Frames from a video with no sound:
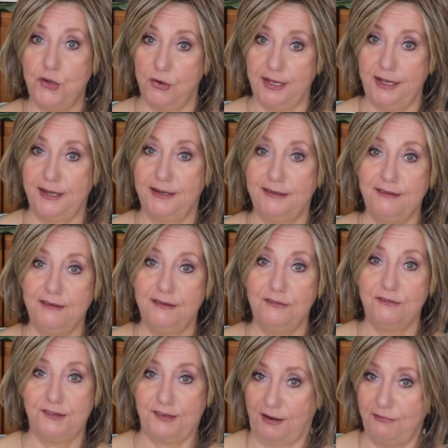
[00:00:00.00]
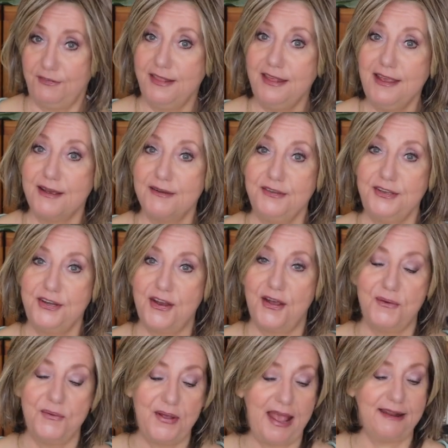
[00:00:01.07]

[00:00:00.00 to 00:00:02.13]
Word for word: cooking stuff in there, you know,